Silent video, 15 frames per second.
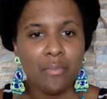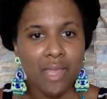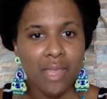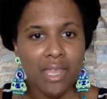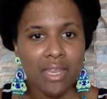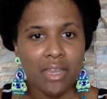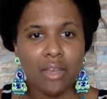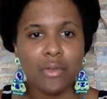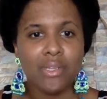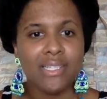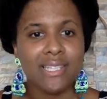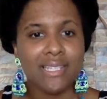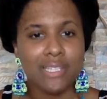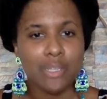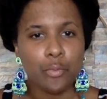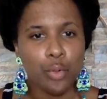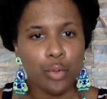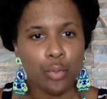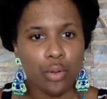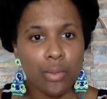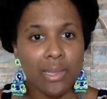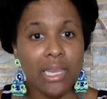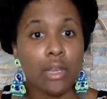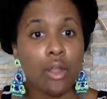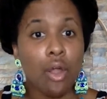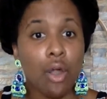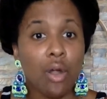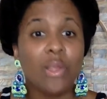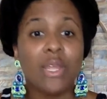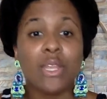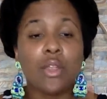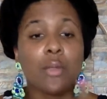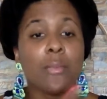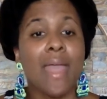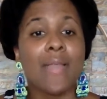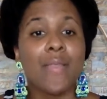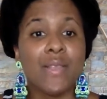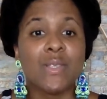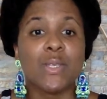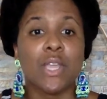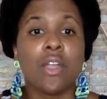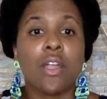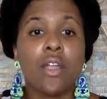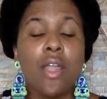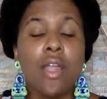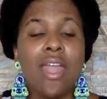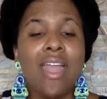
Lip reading: being an irresistible woman and calling your man this year,